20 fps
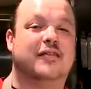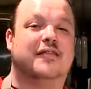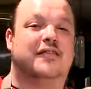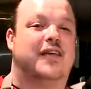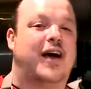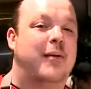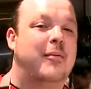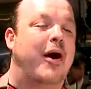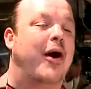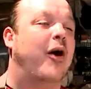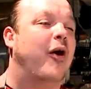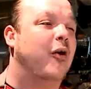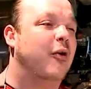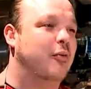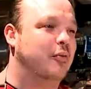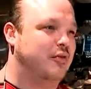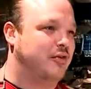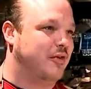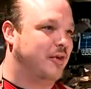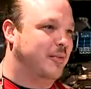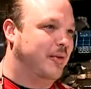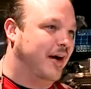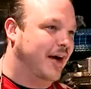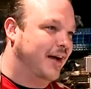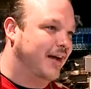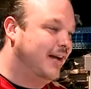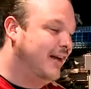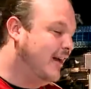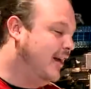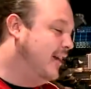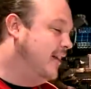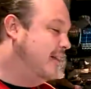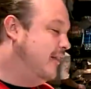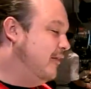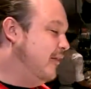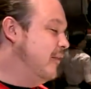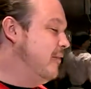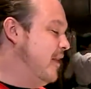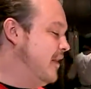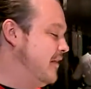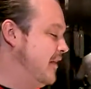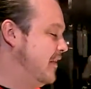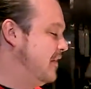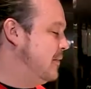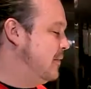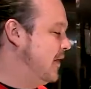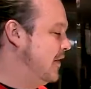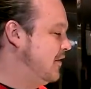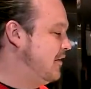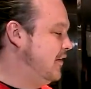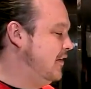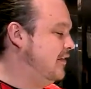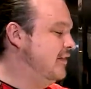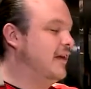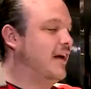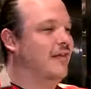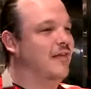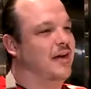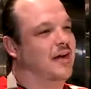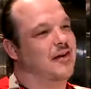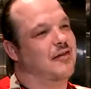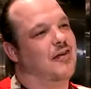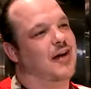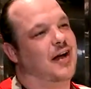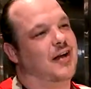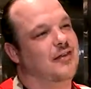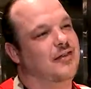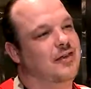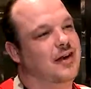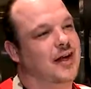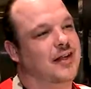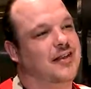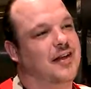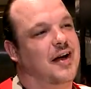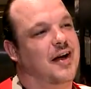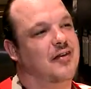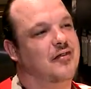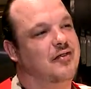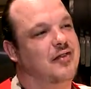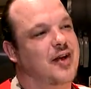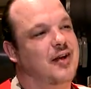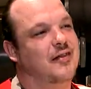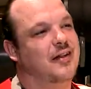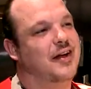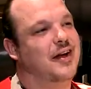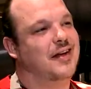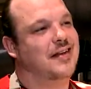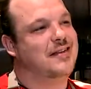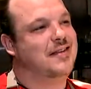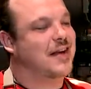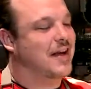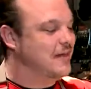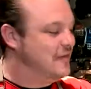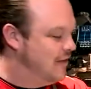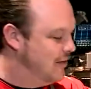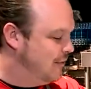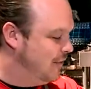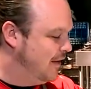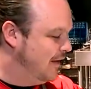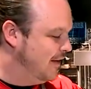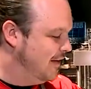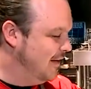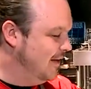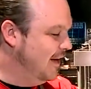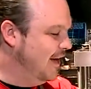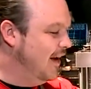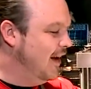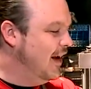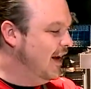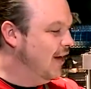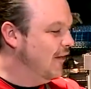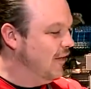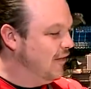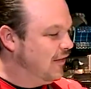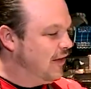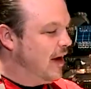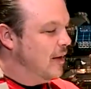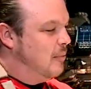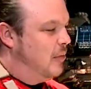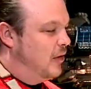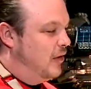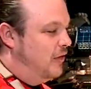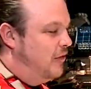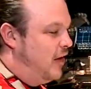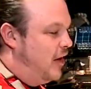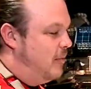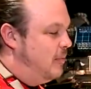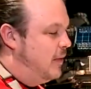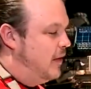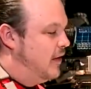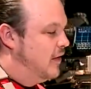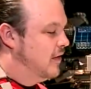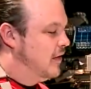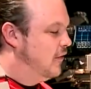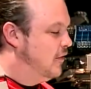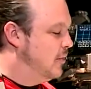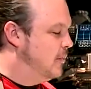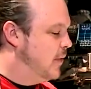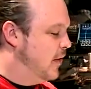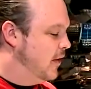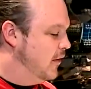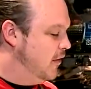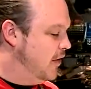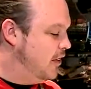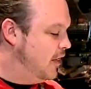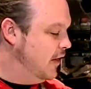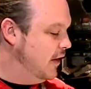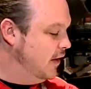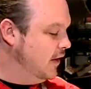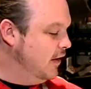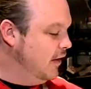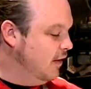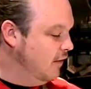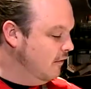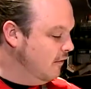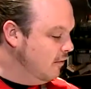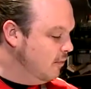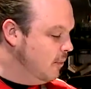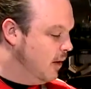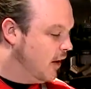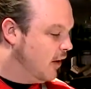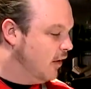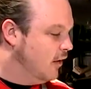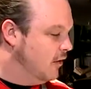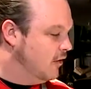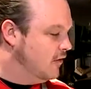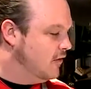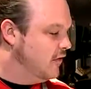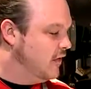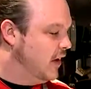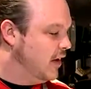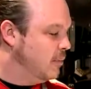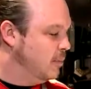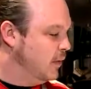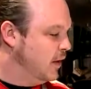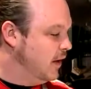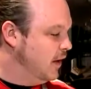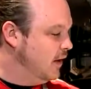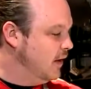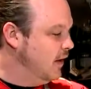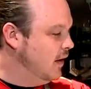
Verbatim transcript: Tomahomes Holmes ribeye. What makes that special? I mean, come on, we got the Hunt family Hunt's ketchup here. We've got Boulevard beer that we pair with it, make our own steak blend,